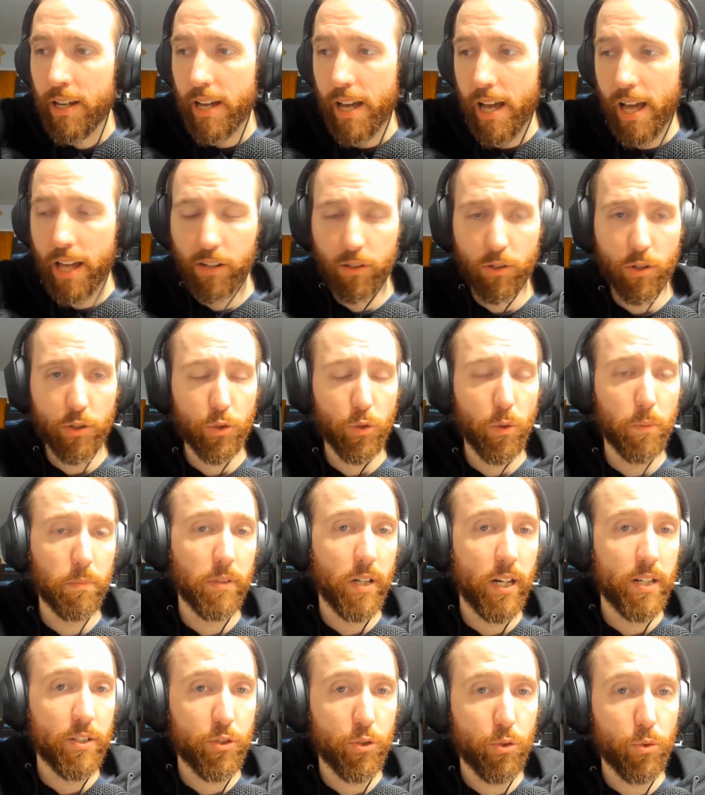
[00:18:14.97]
And it also
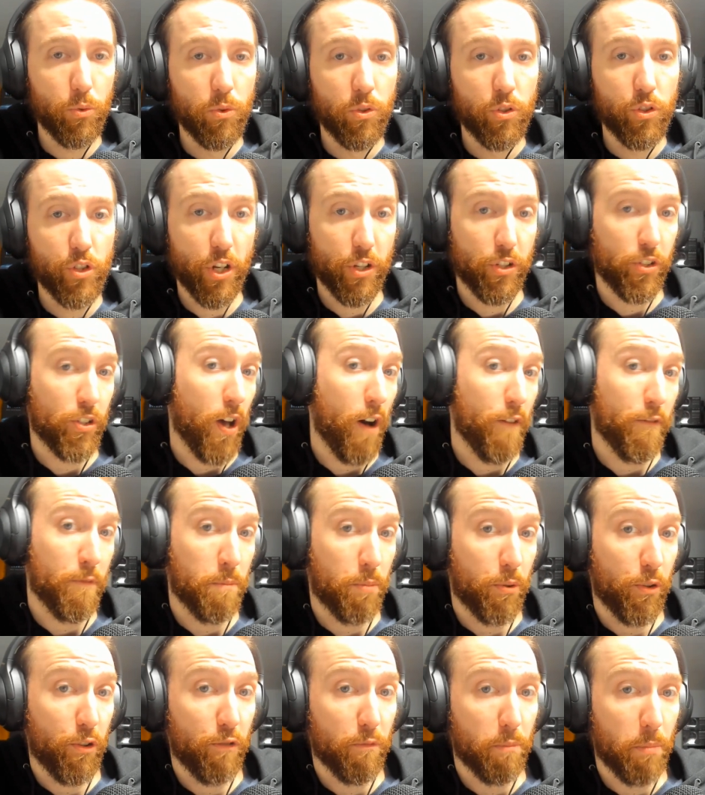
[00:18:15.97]
applies to just self
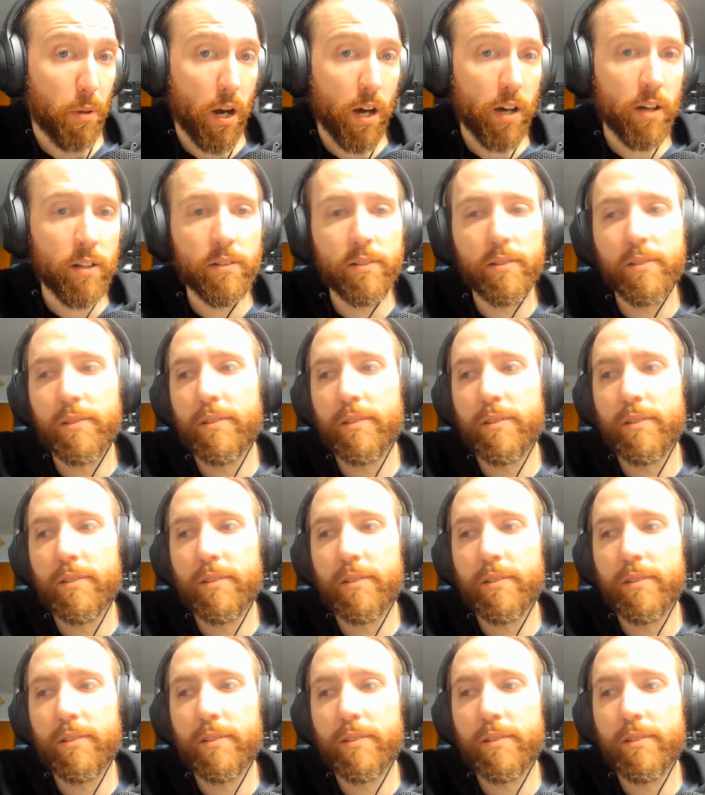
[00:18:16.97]
improve, bruh.